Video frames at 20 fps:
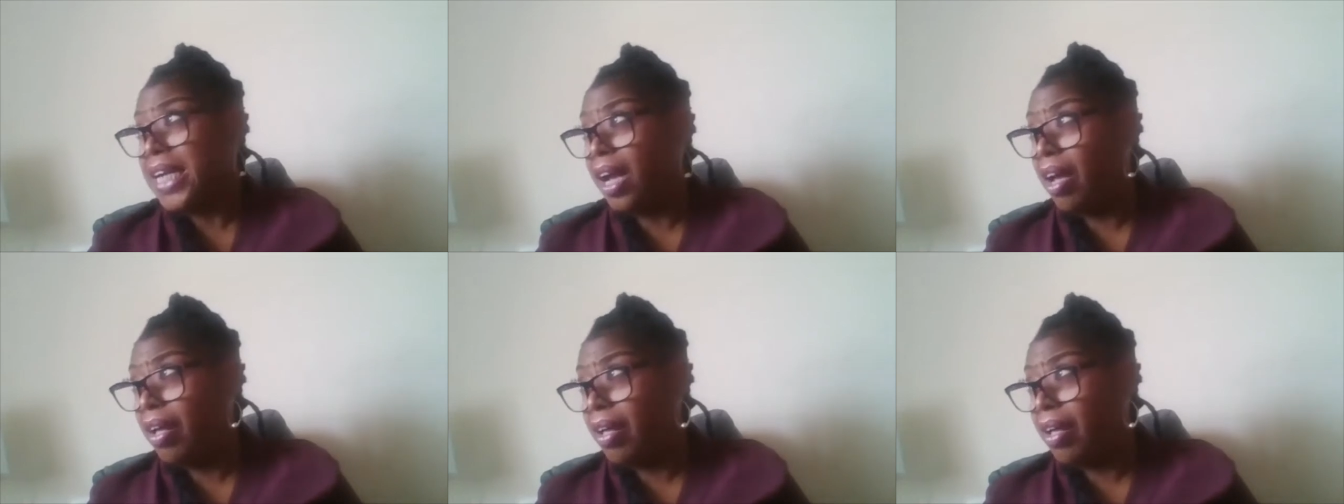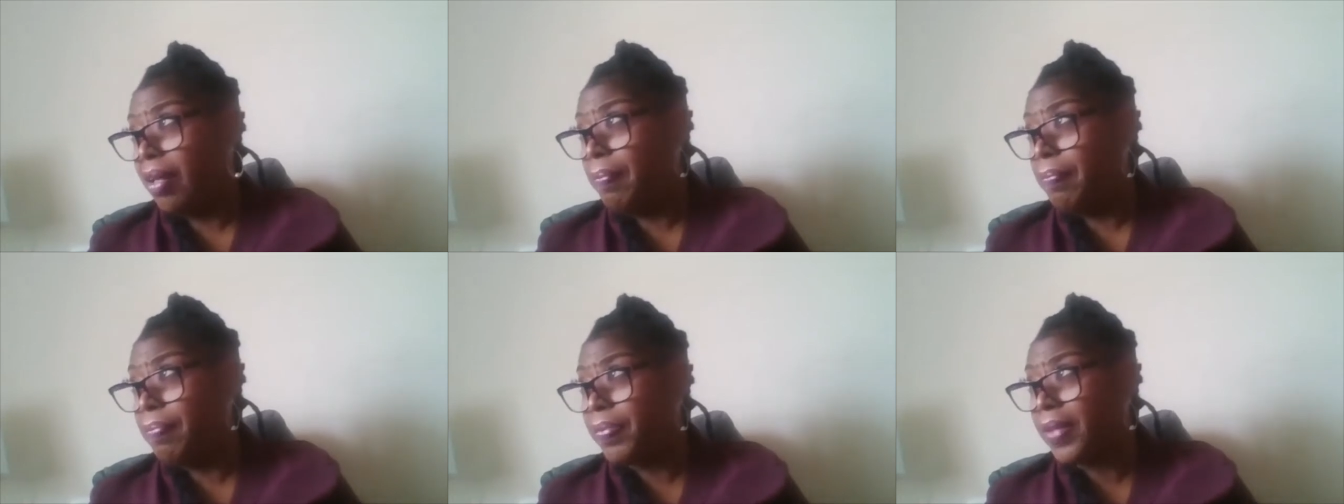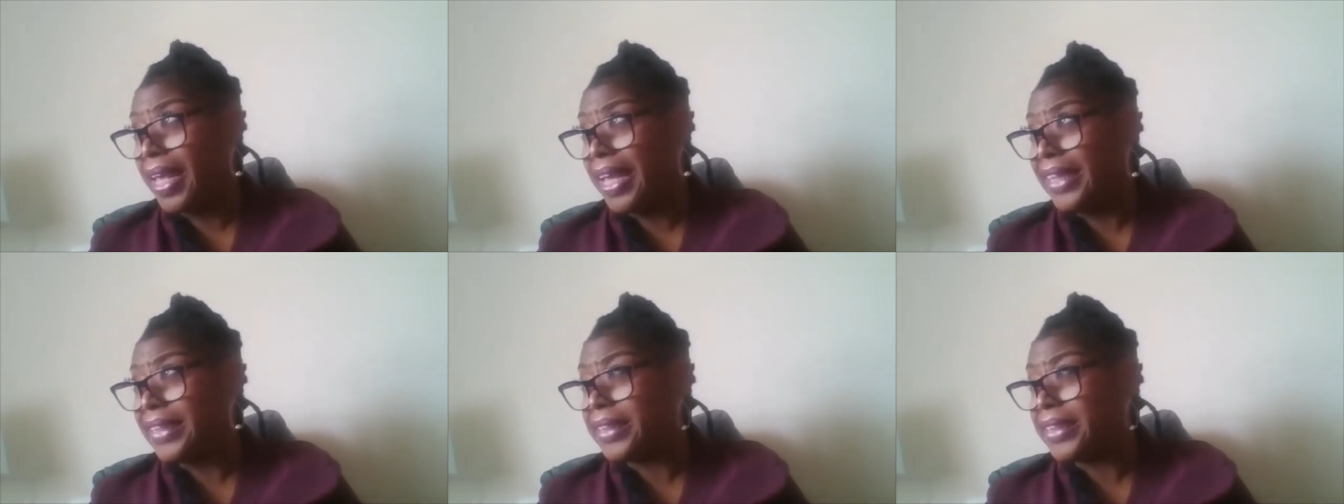Um,
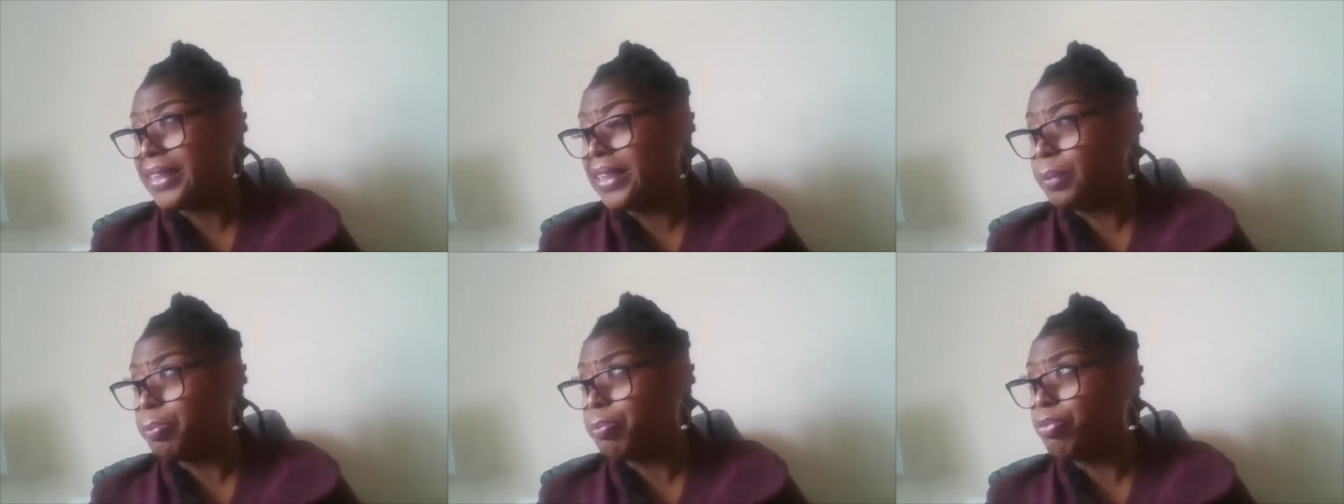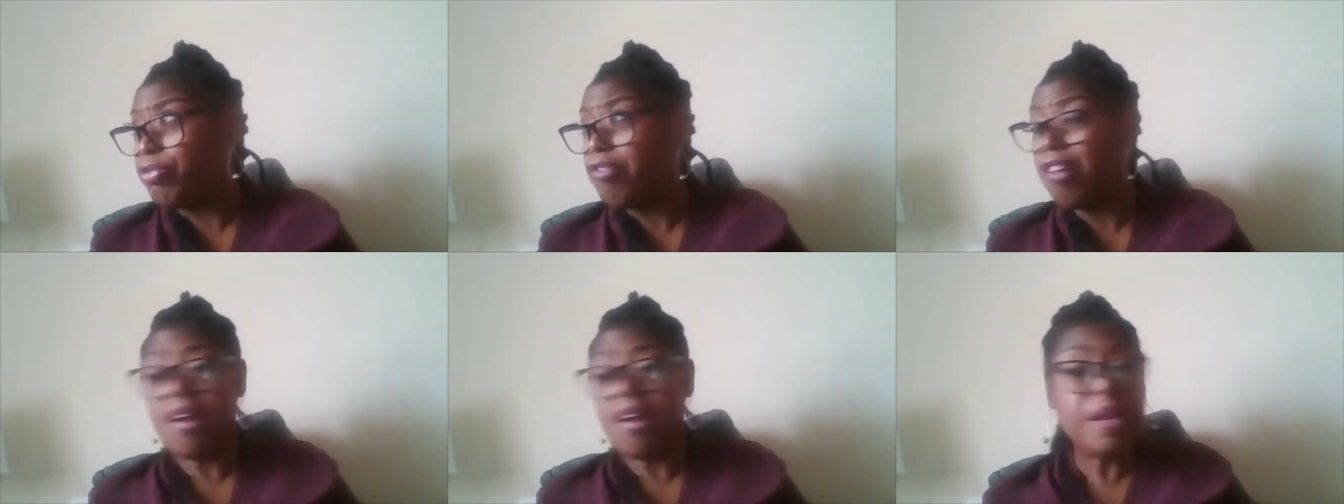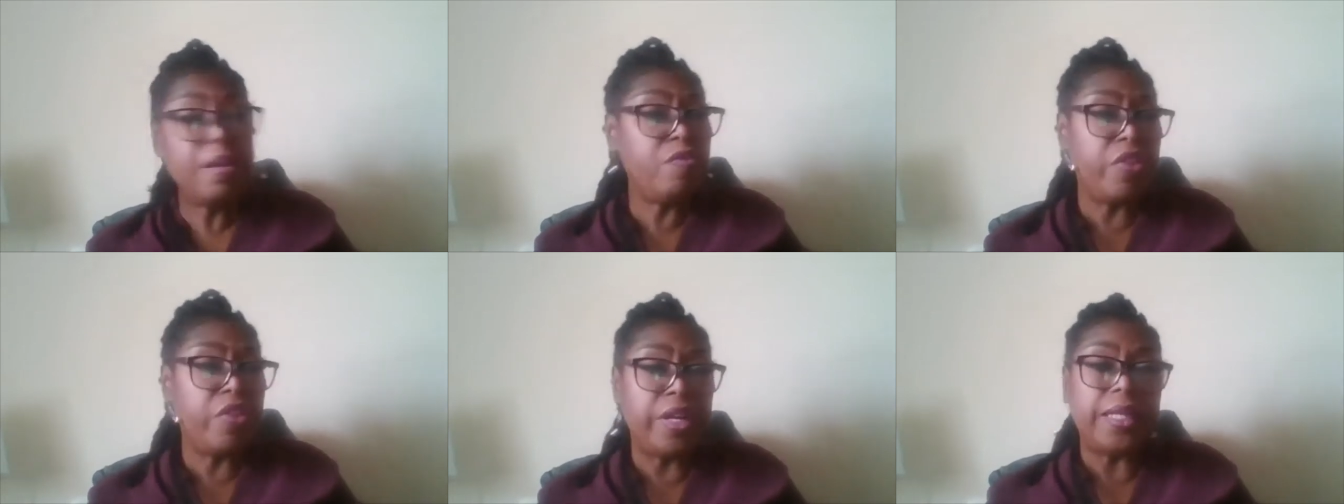it is prime
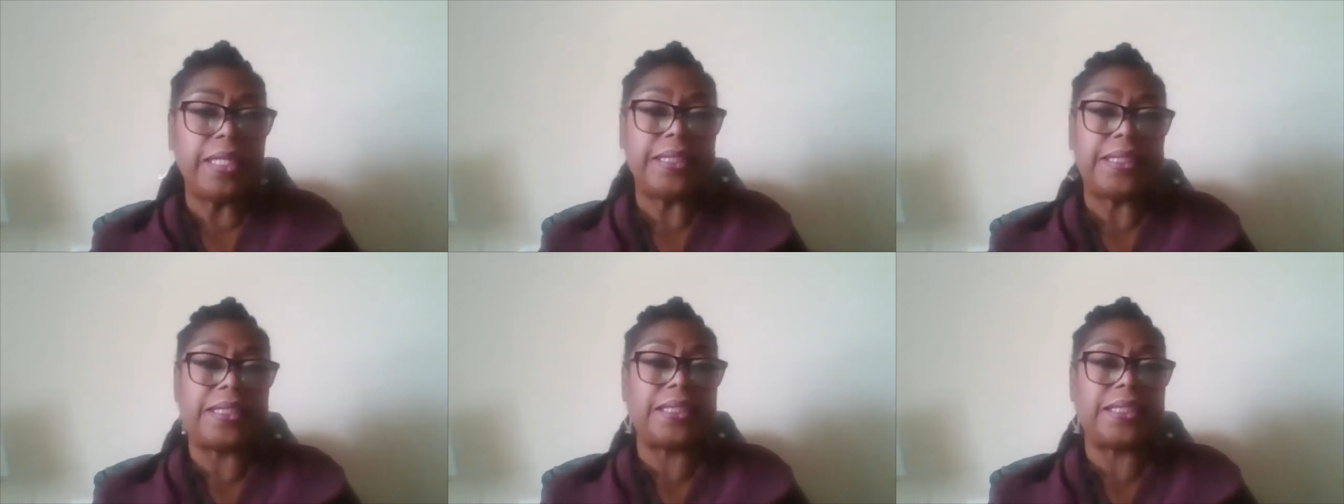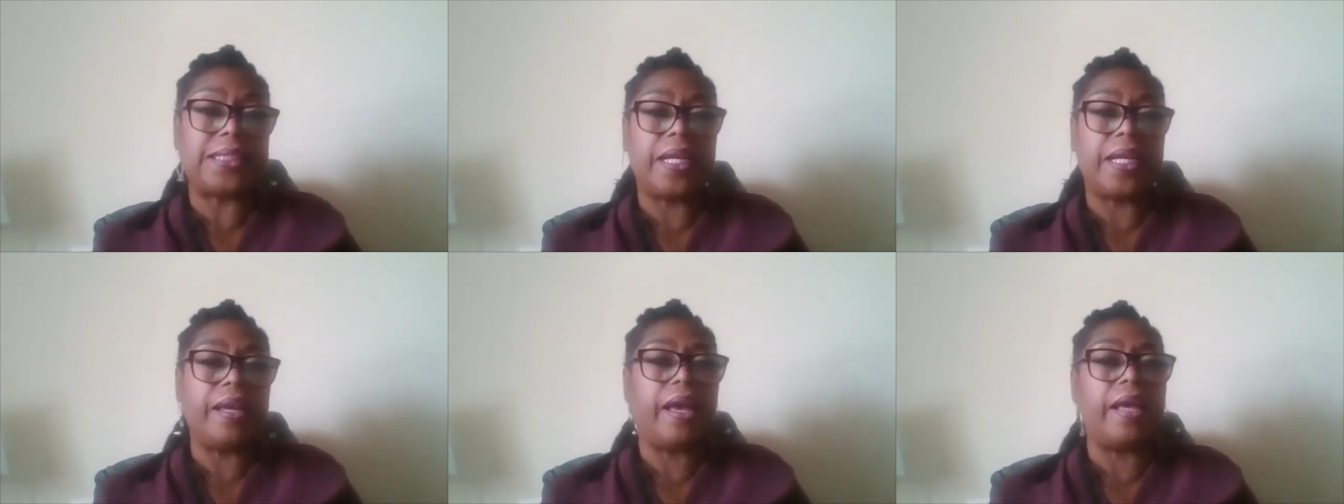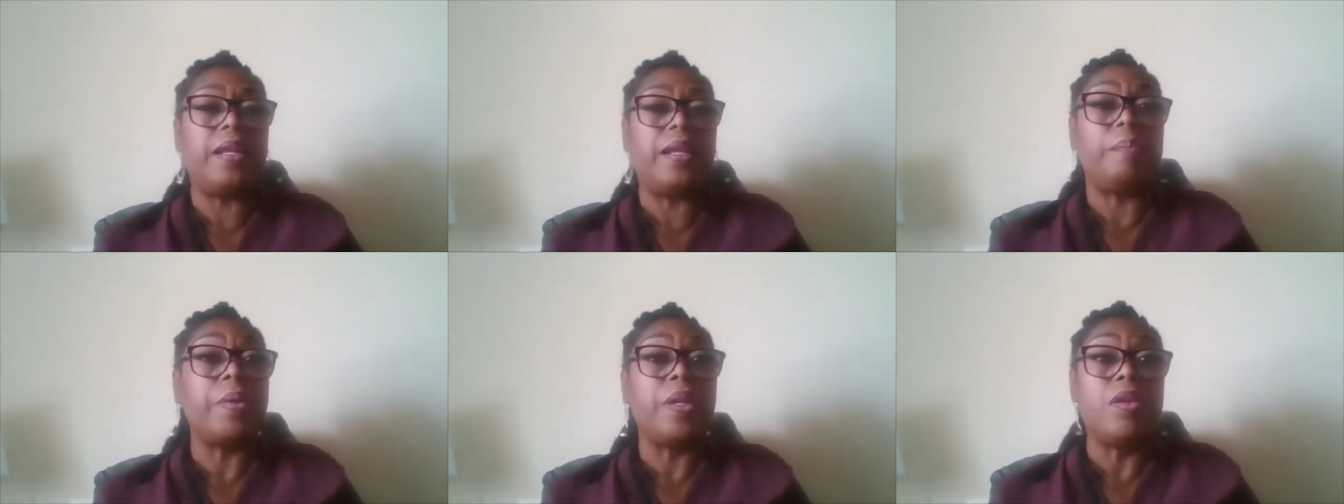real estate and
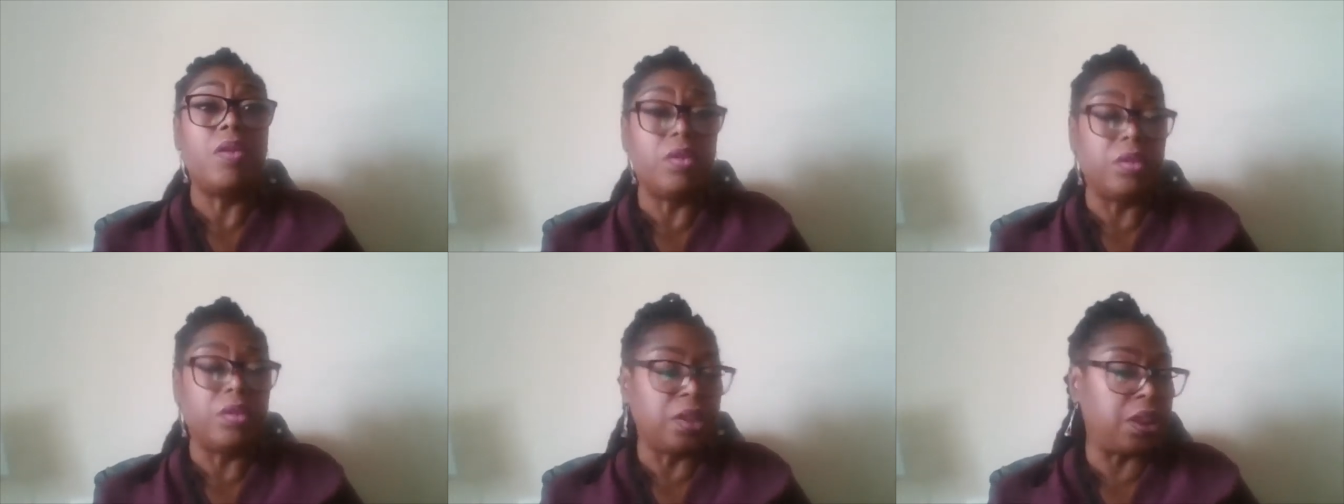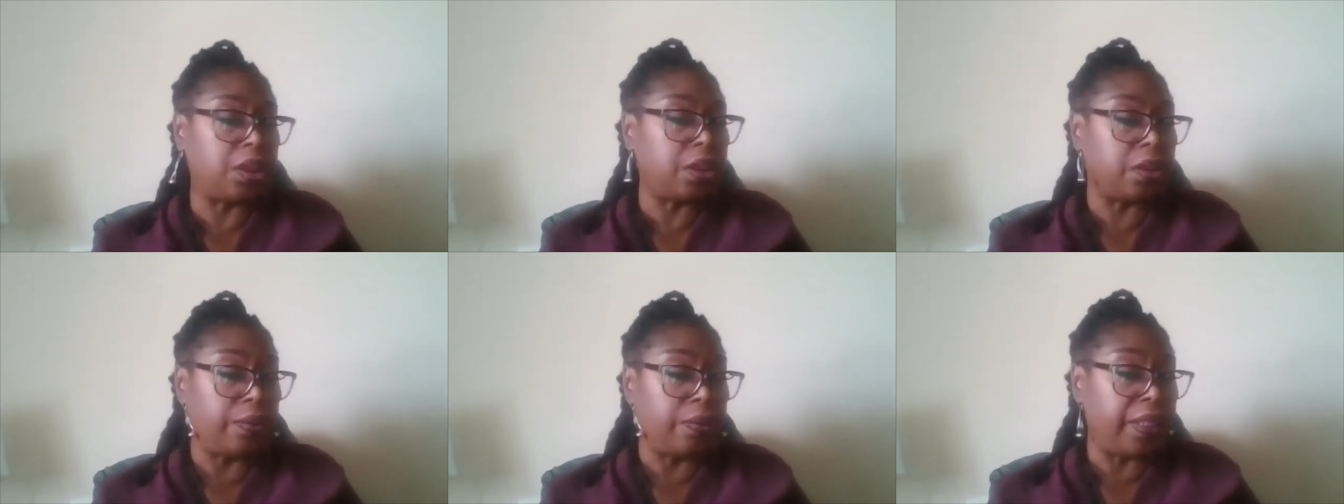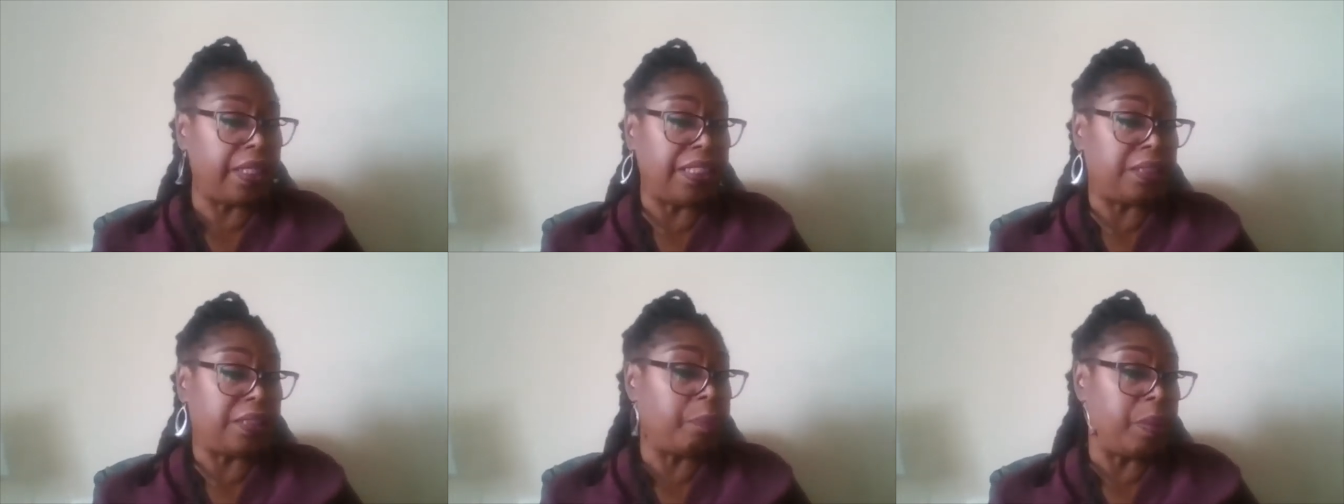it belongs to
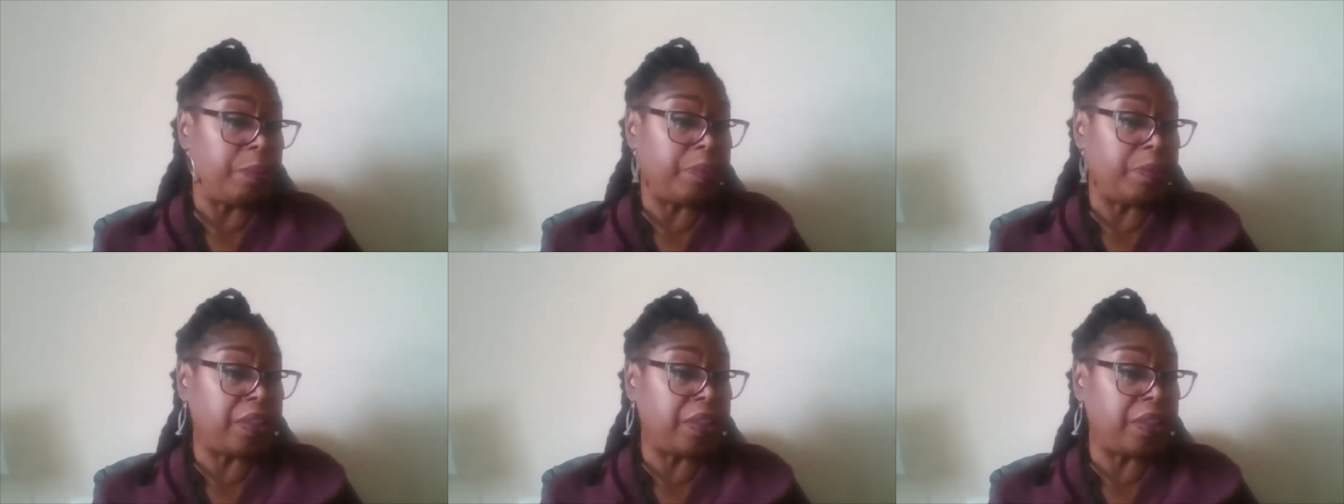its members.